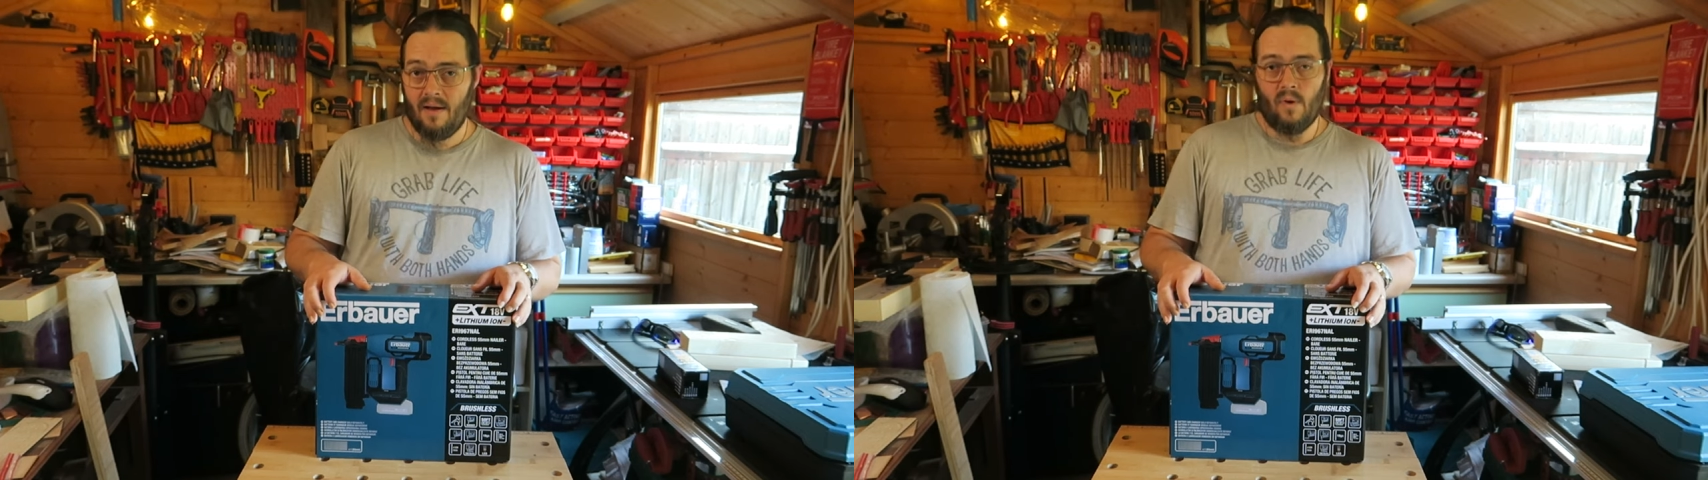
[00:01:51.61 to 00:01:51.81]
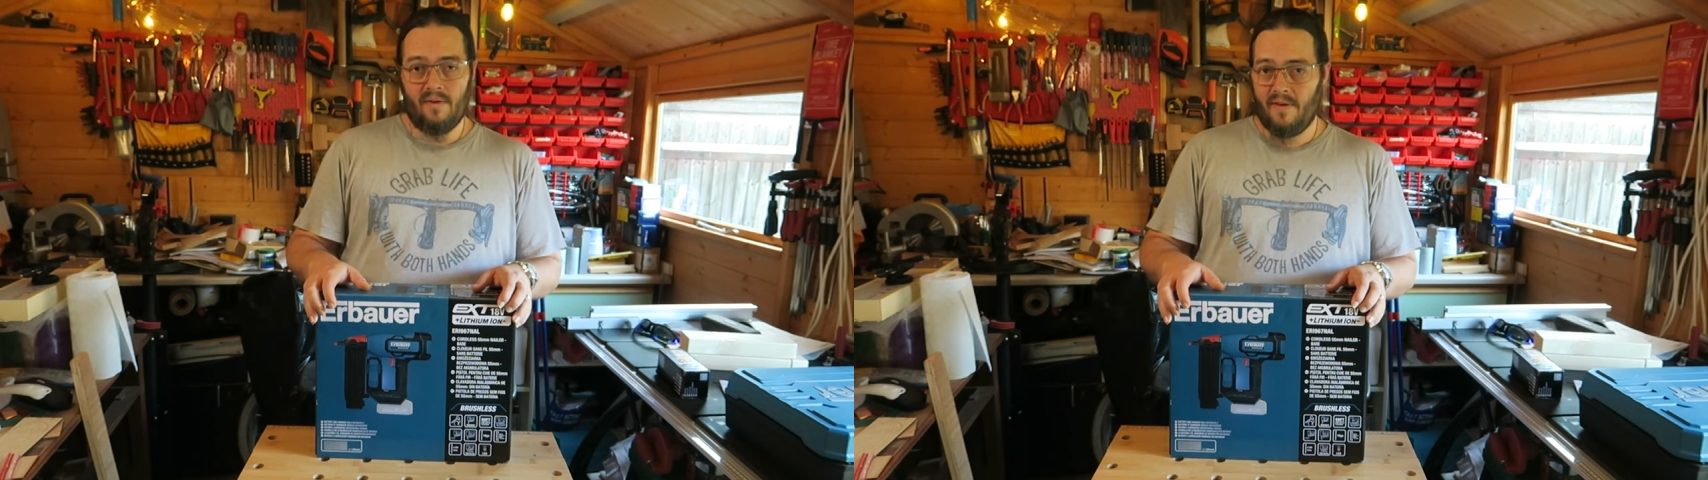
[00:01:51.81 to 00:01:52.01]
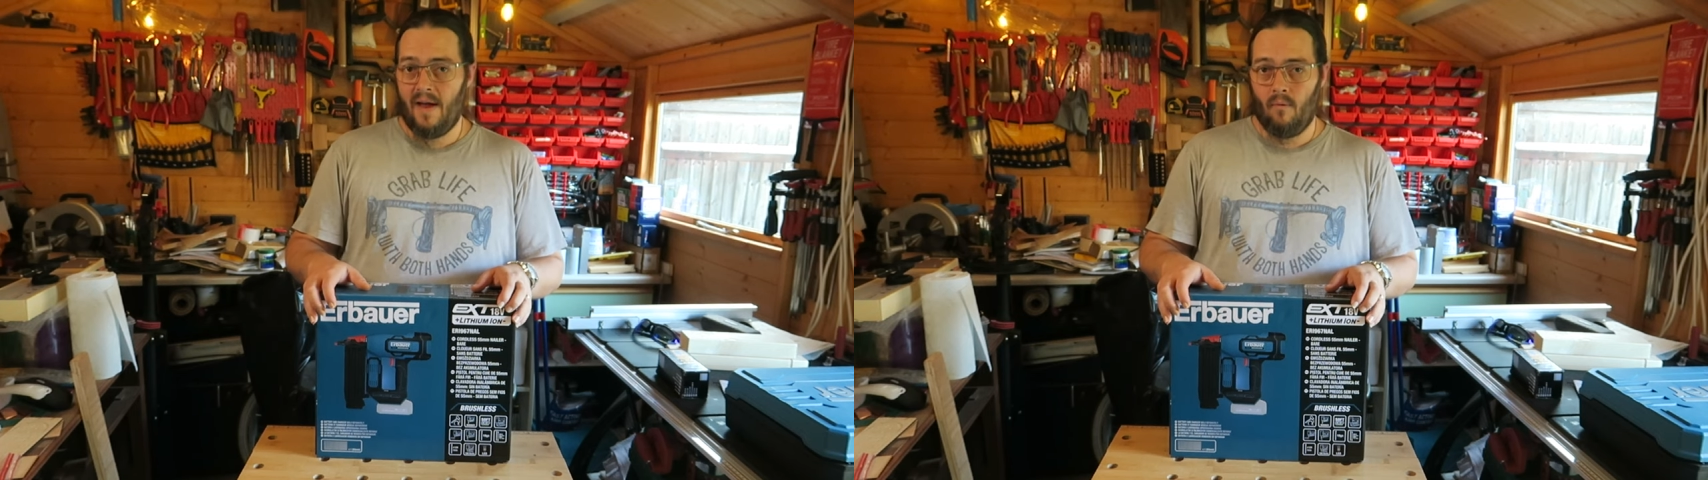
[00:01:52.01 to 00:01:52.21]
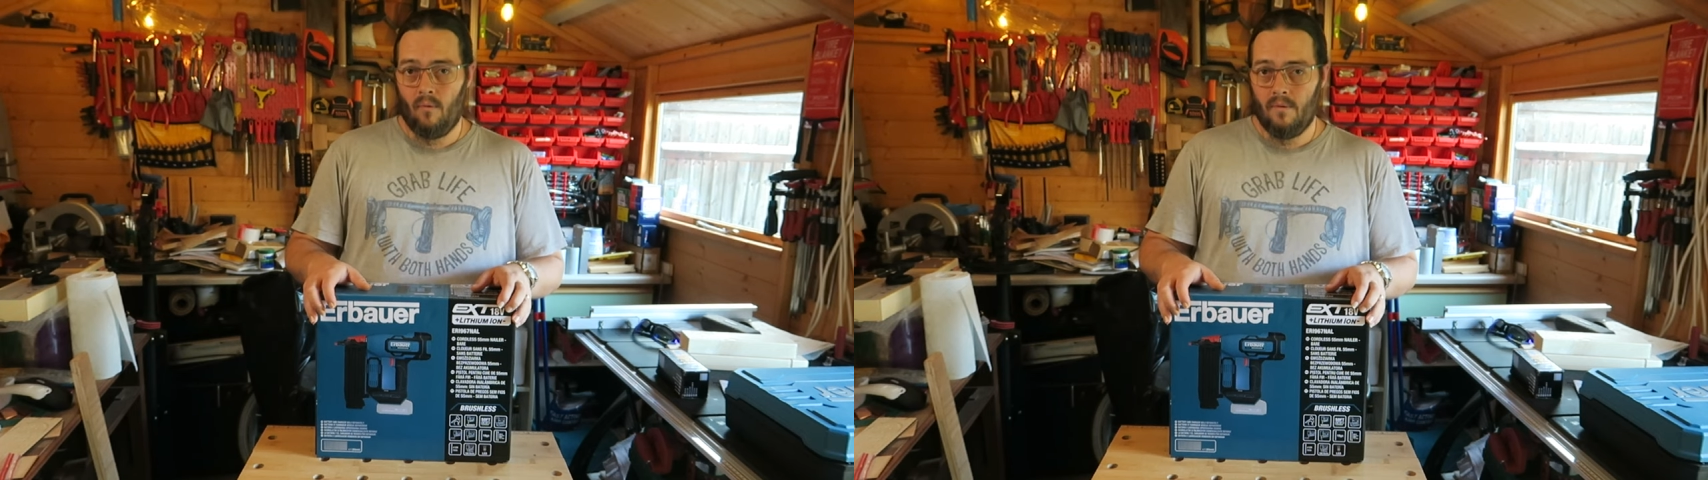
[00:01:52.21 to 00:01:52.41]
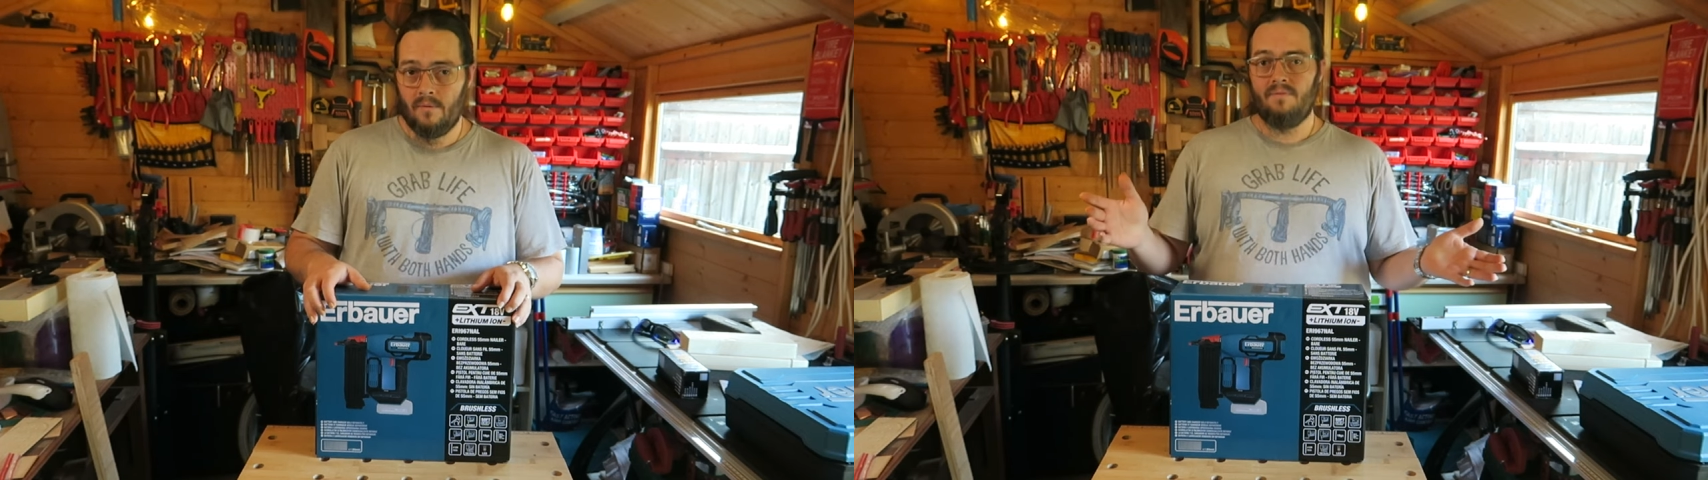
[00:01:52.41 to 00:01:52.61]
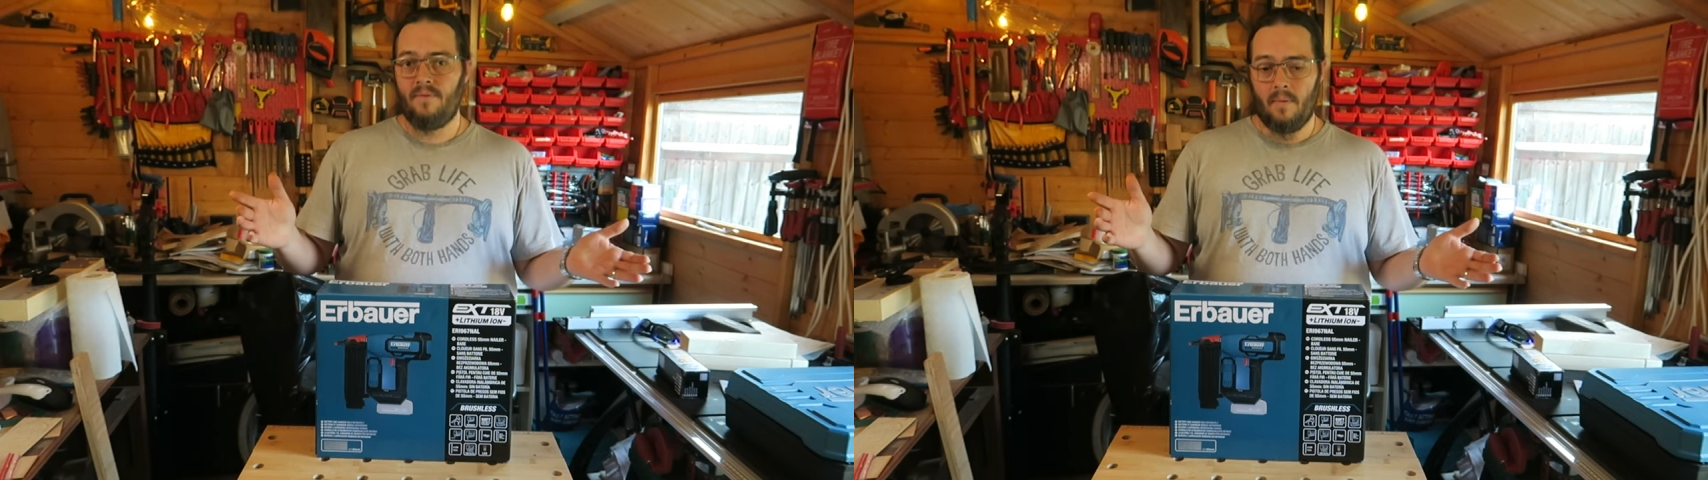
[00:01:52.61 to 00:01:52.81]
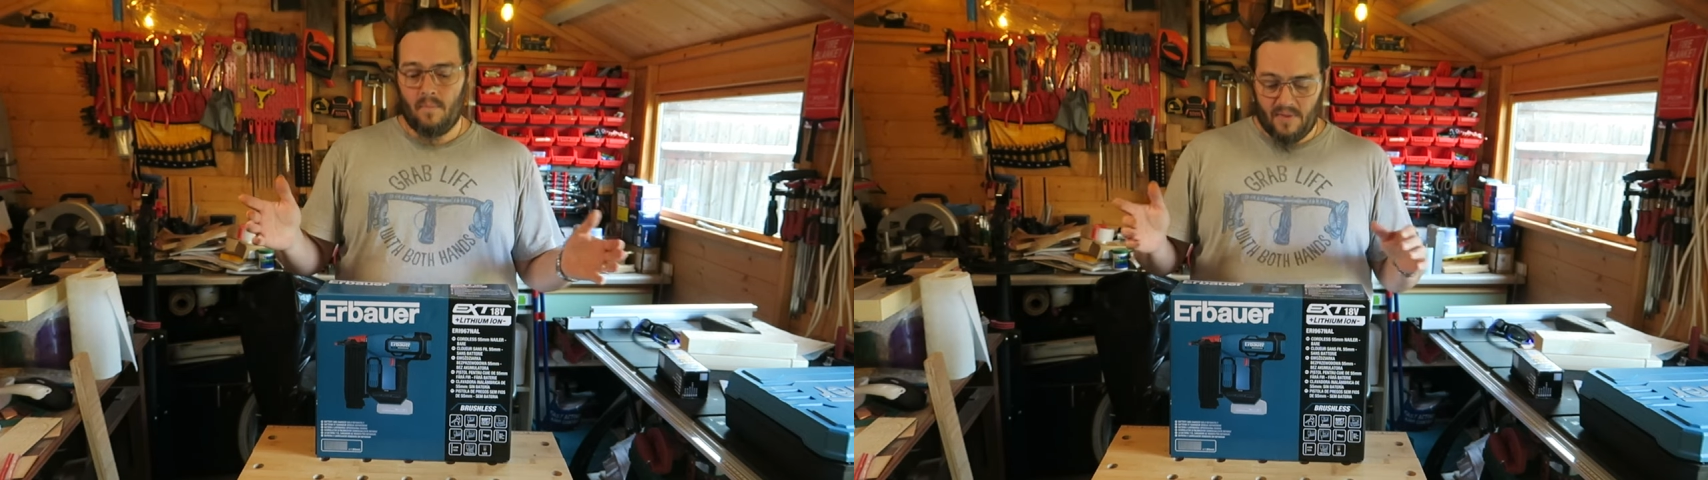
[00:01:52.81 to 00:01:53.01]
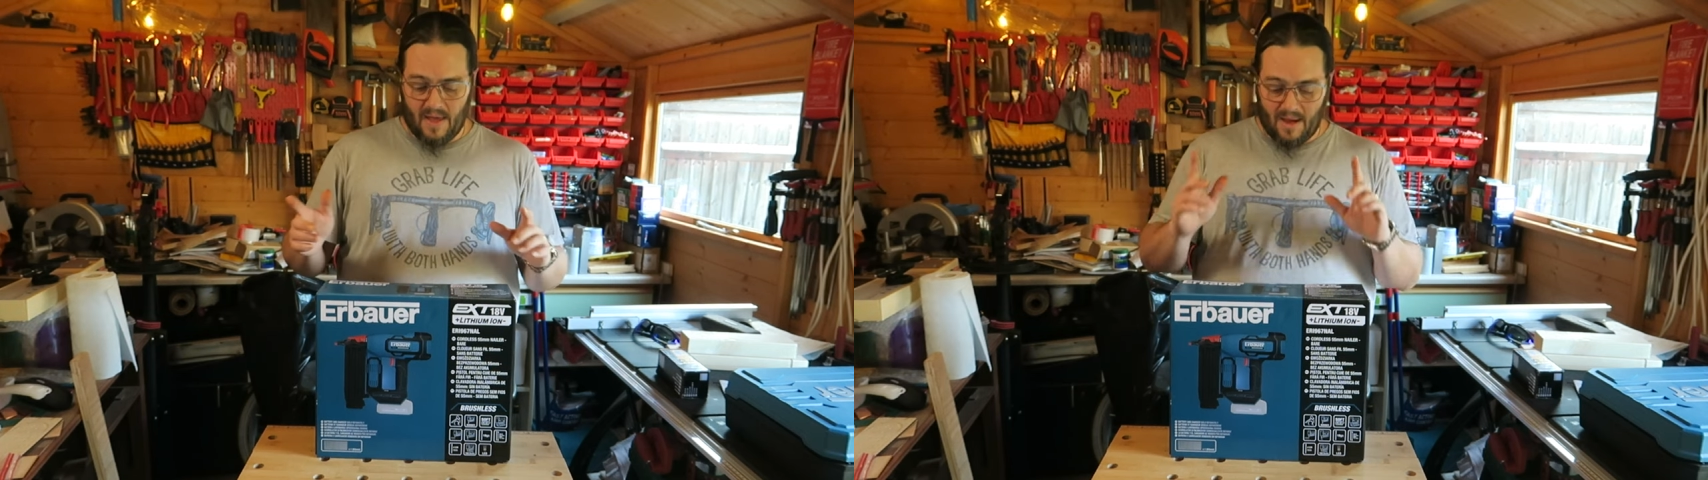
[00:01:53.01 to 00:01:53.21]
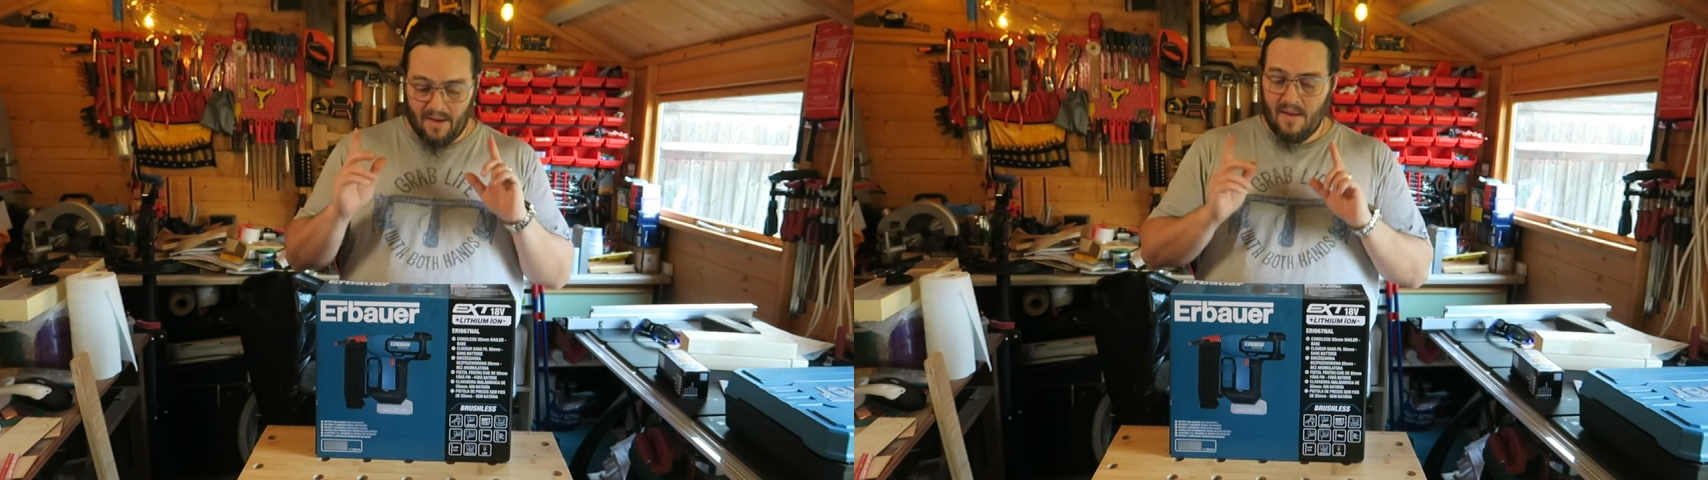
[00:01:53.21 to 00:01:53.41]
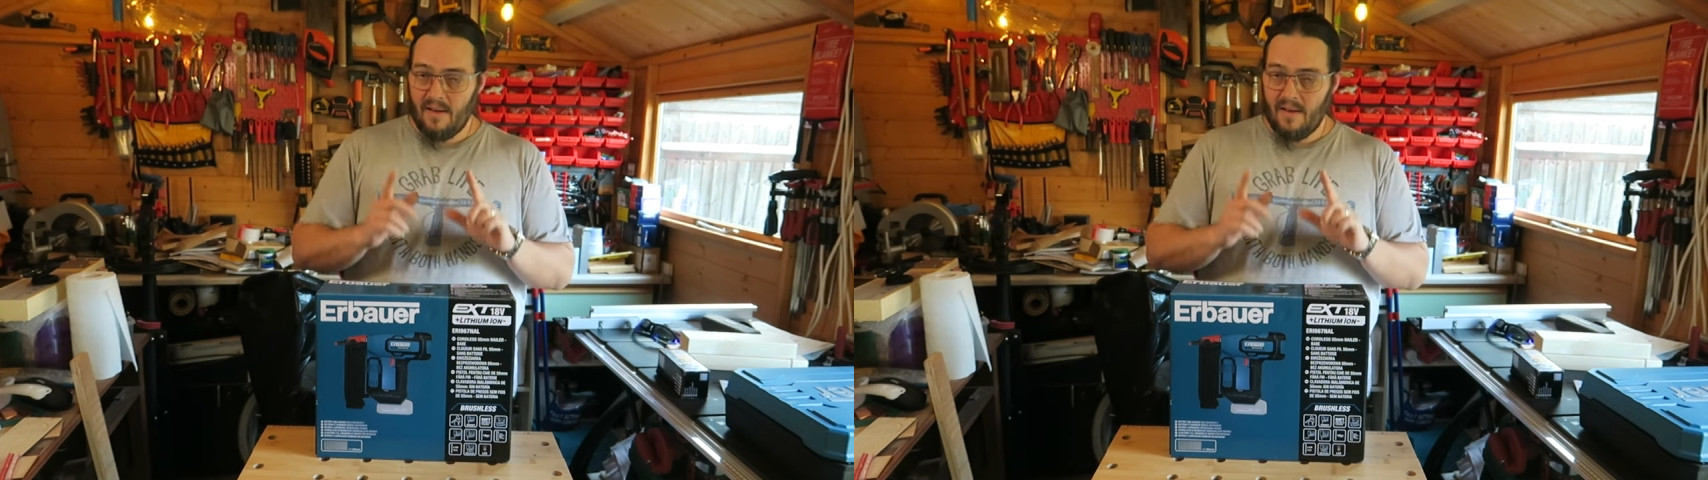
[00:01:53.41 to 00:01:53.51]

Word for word: without. I'm fine with that.